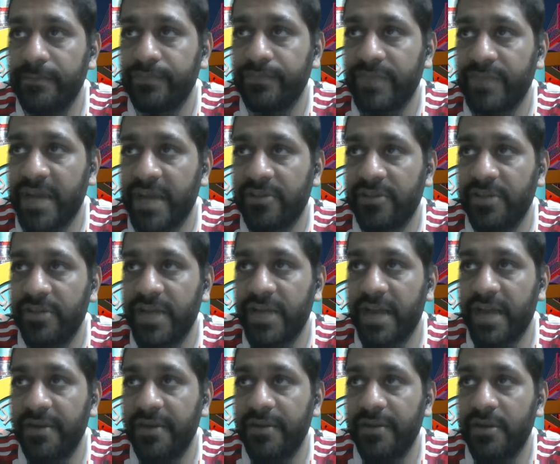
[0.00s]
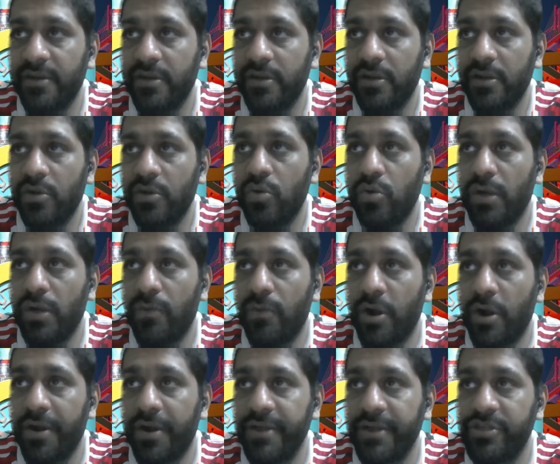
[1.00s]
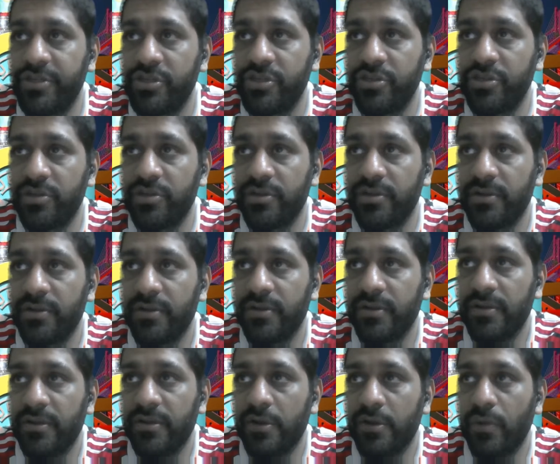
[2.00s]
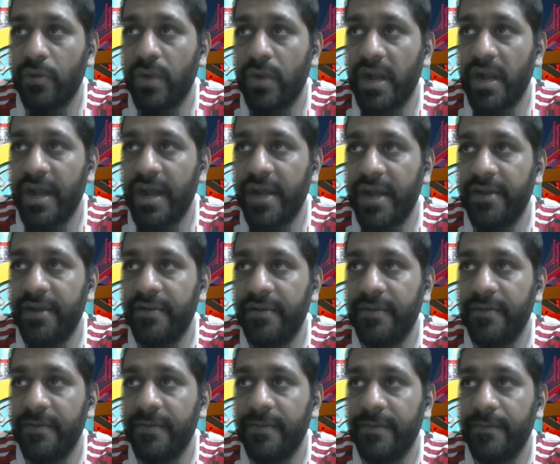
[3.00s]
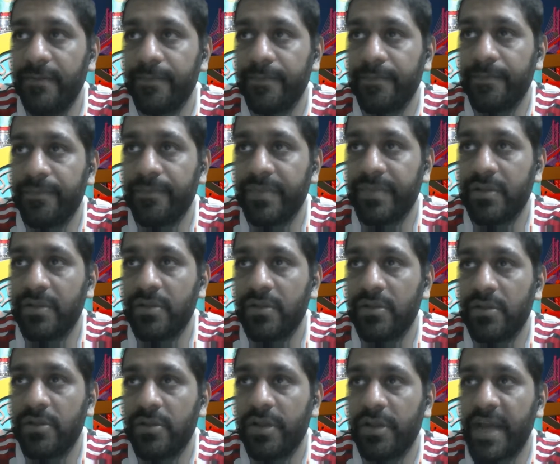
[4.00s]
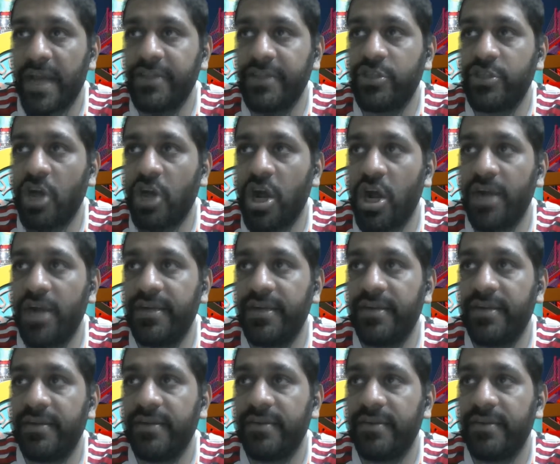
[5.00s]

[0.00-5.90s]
Nicely done. Luka Modric. Well done. A nice shot.